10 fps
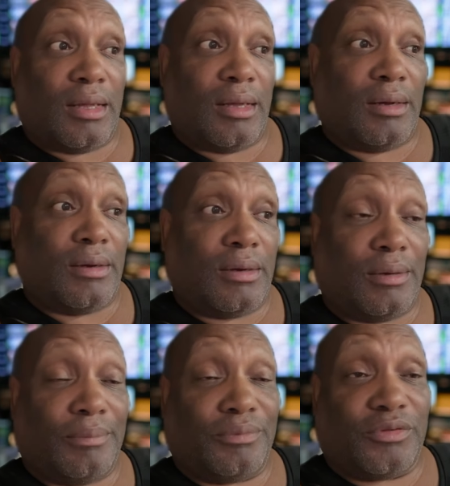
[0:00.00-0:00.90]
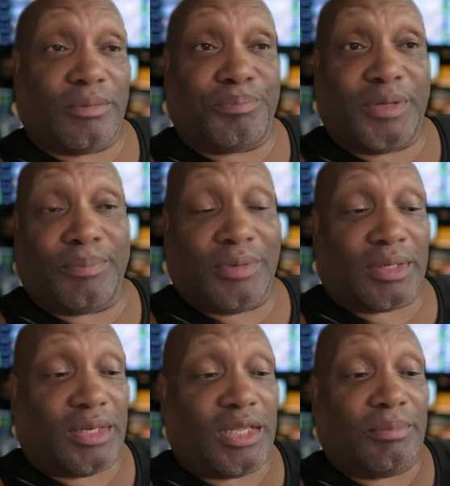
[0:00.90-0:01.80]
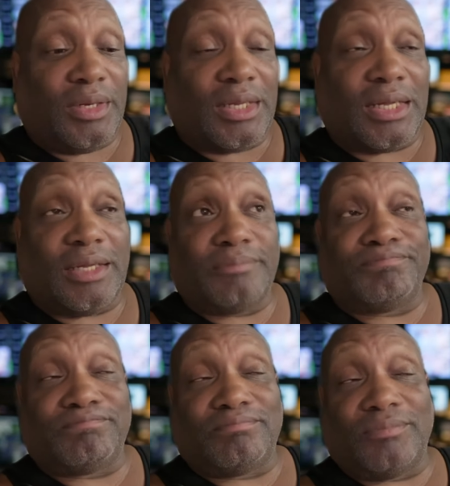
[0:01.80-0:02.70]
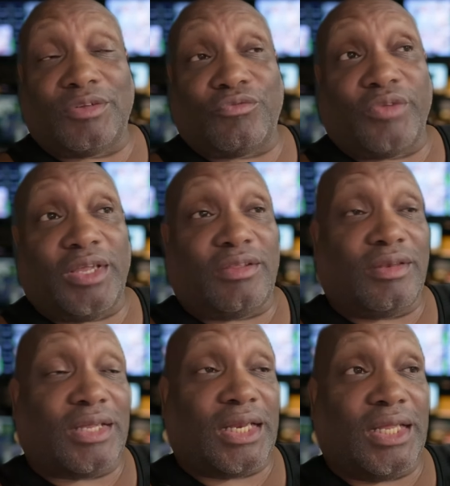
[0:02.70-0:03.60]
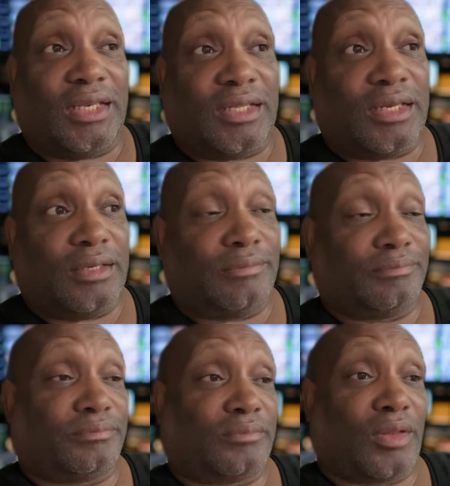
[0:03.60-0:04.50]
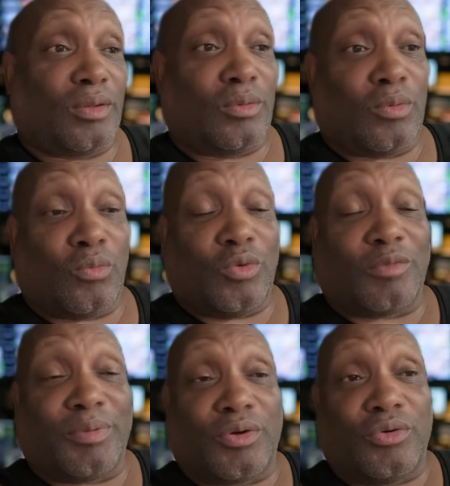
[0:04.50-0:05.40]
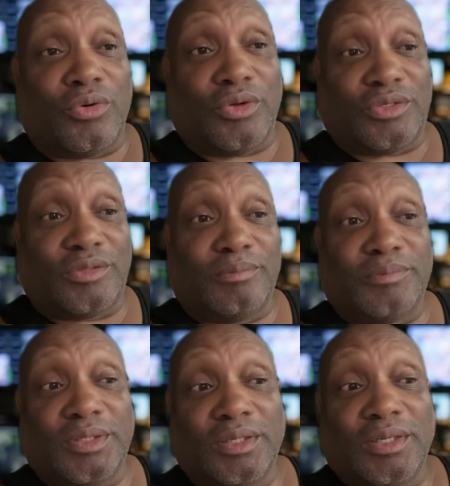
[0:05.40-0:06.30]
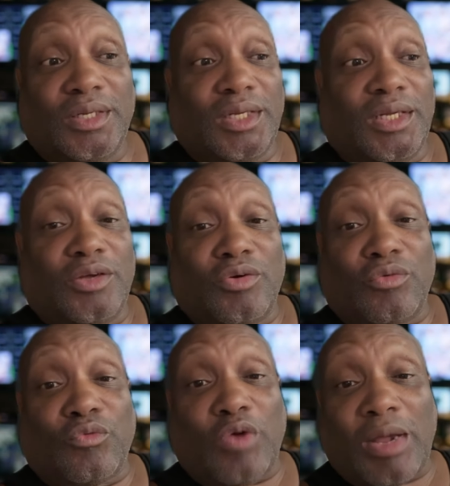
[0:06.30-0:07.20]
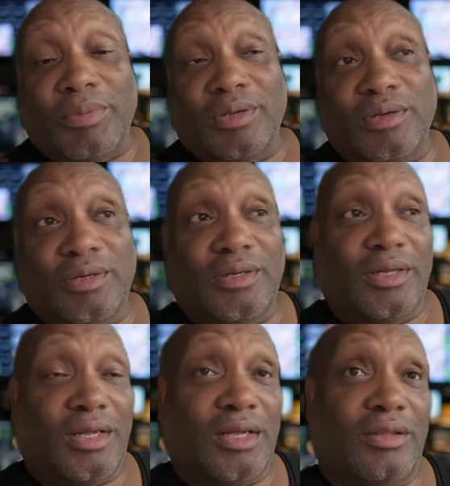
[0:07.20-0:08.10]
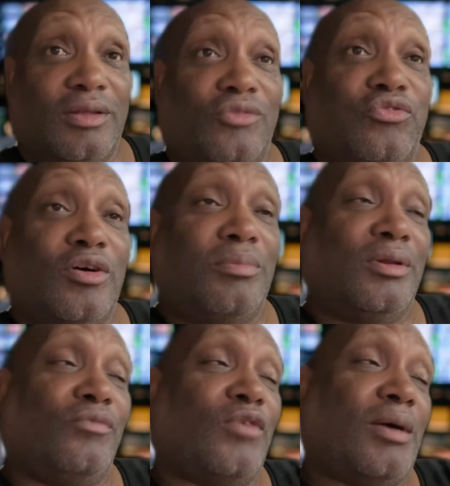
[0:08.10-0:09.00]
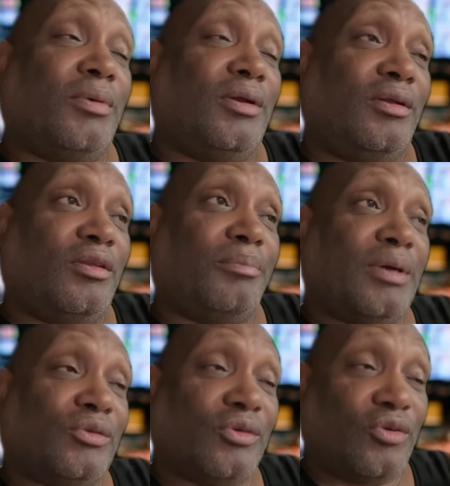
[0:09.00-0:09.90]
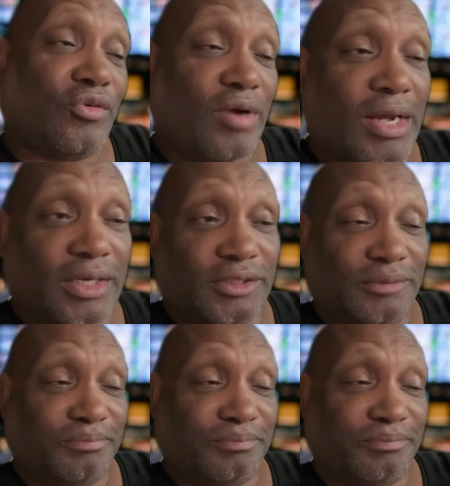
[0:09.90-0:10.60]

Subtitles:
Some people are claiming that the reason that he did it was because Robinhood is in trouble and Robinhood is about to crash.